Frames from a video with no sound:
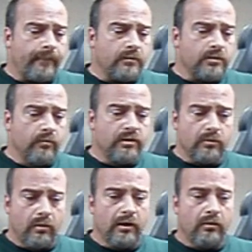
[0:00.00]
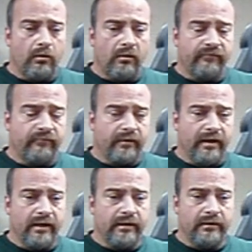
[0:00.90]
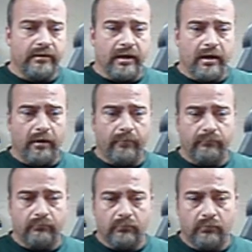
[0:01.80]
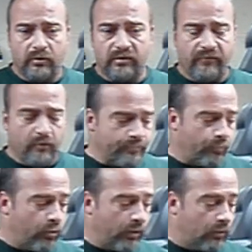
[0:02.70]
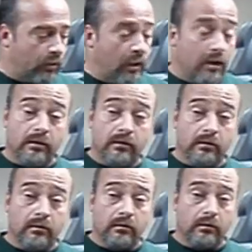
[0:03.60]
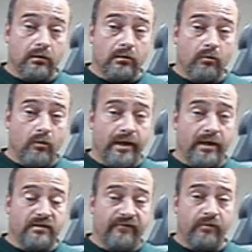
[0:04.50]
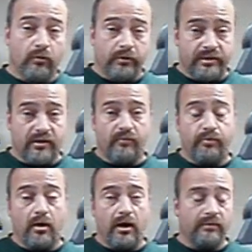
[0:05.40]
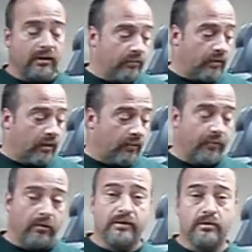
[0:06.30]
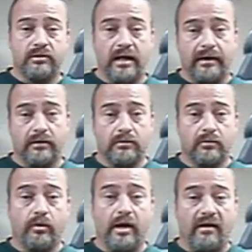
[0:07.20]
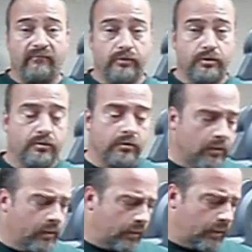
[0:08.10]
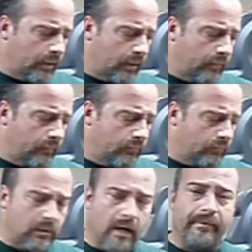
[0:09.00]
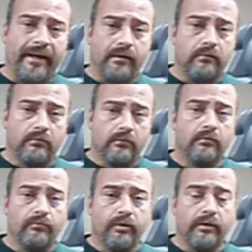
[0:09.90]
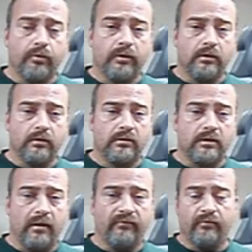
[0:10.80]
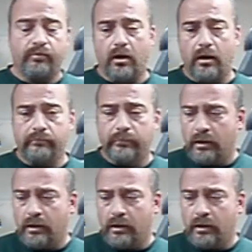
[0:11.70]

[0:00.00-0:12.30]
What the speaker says: So we started off, and with the first boil, 1 ounce of fuel. The stove primed in 32 seconds on average. Not bad, pretty good time for prime.